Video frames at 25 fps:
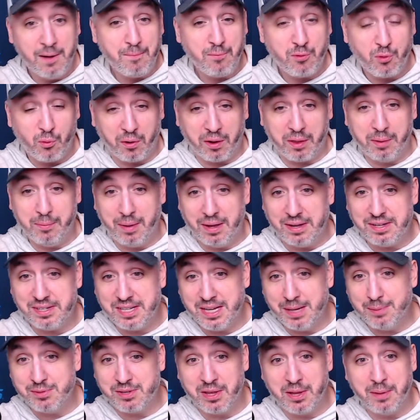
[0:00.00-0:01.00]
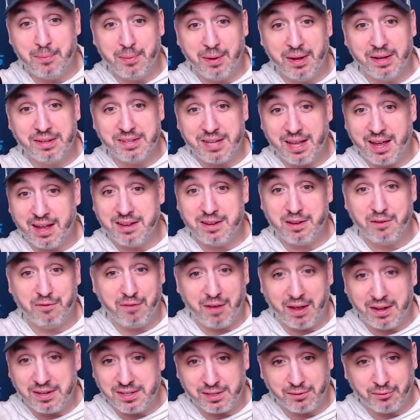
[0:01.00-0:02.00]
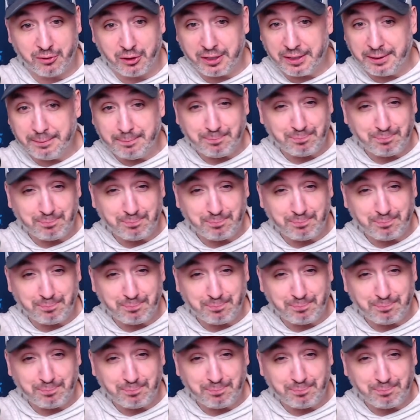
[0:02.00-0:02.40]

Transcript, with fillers: one of the best teams in the Big Ten defensively,